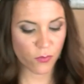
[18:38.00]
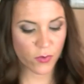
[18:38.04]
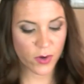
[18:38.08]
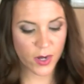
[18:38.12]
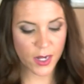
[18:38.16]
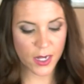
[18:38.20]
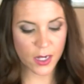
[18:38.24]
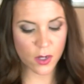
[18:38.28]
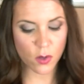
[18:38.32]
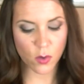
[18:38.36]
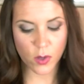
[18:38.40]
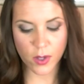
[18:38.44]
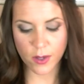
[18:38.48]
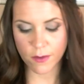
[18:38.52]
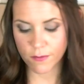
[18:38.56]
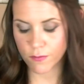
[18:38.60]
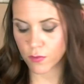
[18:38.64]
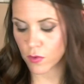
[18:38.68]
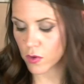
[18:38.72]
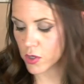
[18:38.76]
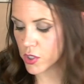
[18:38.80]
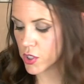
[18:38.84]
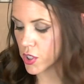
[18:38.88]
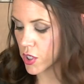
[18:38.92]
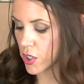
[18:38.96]
really looking
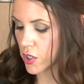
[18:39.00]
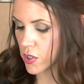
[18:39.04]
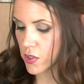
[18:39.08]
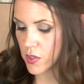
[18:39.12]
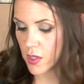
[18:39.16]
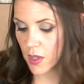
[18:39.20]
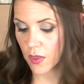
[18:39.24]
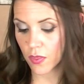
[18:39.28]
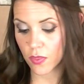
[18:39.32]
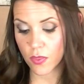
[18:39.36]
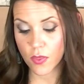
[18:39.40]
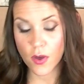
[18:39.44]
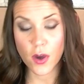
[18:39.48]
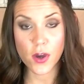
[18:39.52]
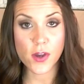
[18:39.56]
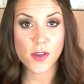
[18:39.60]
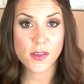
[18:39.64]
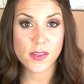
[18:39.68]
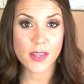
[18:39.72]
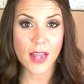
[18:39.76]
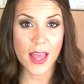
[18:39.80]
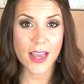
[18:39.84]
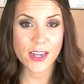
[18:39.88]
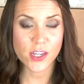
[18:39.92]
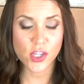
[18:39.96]
forward to using
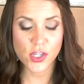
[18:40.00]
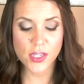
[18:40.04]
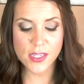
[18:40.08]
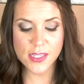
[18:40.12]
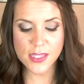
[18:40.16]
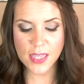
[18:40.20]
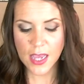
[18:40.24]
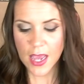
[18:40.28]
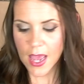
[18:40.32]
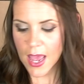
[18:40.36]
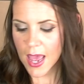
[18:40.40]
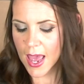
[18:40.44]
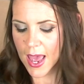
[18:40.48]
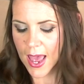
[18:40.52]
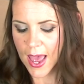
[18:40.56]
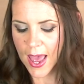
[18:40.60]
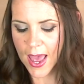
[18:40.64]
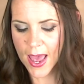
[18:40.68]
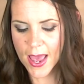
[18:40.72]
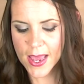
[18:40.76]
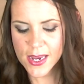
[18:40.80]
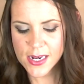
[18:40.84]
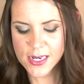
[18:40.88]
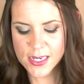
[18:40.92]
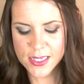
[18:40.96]
those lashes
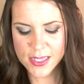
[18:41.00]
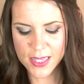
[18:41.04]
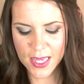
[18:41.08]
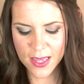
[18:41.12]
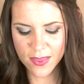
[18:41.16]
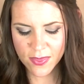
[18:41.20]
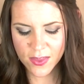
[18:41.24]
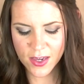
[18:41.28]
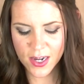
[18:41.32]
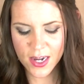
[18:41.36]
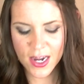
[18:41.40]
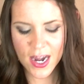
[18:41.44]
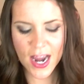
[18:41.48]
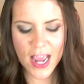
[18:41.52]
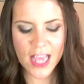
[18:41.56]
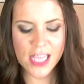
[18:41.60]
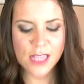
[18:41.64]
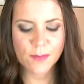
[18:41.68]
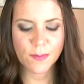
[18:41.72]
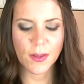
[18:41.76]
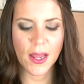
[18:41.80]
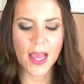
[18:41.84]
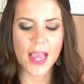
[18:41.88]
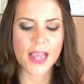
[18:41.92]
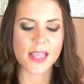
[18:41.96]
and then the
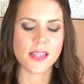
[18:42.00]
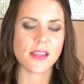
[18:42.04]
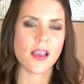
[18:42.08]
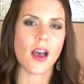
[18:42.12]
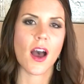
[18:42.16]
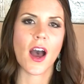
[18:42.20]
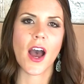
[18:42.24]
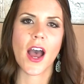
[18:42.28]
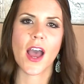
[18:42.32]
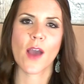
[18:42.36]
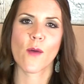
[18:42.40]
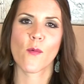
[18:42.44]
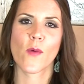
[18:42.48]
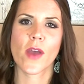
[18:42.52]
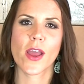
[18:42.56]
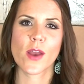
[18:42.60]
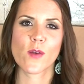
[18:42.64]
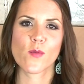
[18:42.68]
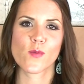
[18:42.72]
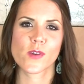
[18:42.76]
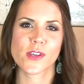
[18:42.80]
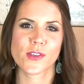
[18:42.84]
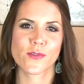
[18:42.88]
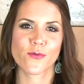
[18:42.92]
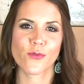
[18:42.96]
next place I
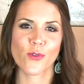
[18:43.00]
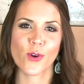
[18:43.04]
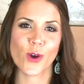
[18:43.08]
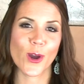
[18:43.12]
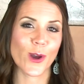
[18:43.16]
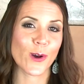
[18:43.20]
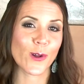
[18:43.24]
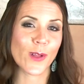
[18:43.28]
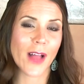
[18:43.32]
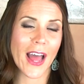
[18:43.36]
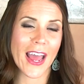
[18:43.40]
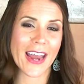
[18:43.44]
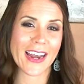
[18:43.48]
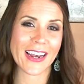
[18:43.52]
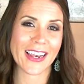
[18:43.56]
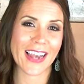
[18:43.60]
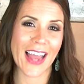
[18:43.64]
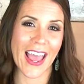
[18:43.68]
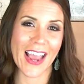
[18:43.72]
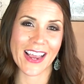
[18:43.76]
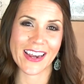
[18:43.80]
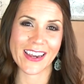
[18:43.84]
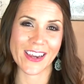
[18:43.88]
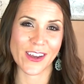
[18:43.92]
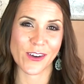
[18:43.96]
went was Royal and
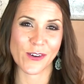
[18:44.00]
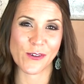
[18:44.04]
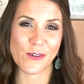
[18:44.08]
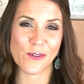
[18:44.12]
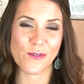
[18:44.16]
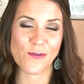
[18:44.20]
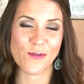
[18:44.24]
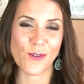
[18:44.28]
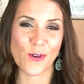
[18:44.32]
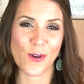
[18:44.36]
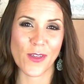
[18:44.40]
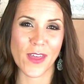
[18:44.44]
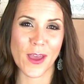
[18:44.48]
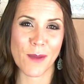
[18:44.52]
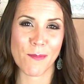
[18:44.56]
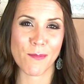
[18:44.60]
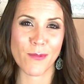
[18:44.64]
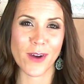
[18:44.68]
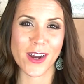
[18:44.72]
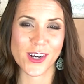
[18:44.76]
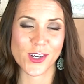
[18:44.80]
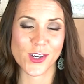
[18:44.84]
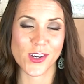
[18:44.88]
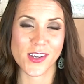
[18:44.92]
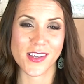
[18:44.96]
Langnickel for their
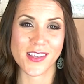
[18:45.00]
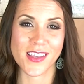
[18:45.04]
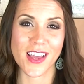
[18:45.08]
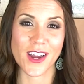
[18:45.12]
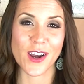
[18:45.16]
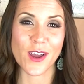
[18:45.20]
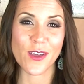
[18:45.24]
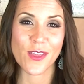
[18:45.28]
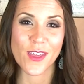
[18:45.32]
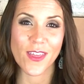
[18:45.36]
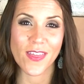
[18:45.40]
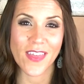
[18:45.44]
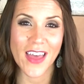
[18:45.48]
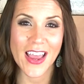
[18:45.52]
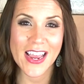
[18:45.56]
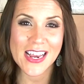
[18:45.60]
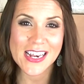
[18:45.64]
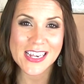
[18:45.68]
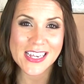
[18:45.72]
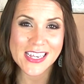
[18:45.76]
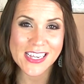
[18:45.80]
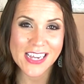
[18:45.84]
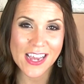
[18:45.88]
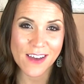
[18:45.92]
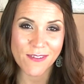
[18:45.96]
brushes I know that
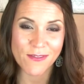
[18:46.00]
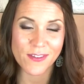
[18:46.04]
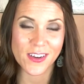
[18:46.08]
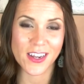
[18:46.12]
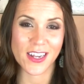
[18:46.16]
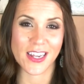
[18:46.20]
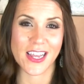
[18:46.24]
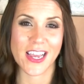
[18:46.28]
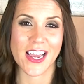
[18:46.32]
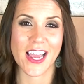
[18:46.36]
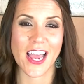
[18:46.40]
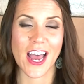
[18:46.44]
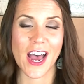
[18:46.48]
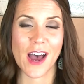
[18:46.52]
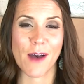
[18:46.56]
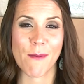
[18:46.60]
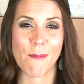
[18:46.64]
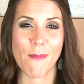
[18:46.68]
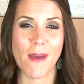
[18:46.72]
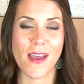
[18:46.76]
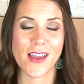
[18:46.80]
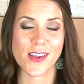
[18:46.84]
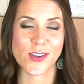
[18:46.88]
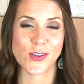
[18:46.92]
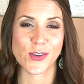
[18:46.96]
they definitely come
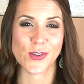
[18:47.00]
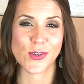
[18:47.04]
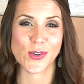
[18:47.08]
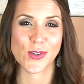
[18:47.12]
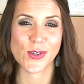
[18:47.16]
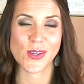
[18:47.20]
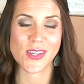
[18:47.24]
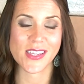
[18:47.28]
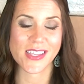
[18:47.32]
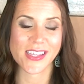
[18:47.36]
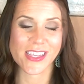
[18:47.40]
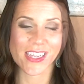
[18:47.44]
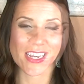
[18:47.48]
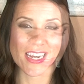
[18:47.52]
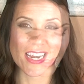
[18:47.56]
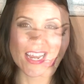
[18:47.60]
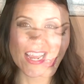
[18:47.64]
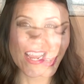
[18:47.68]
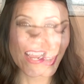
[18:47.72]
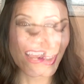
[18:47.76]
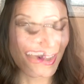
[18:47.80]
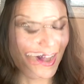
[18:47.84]
to Sydney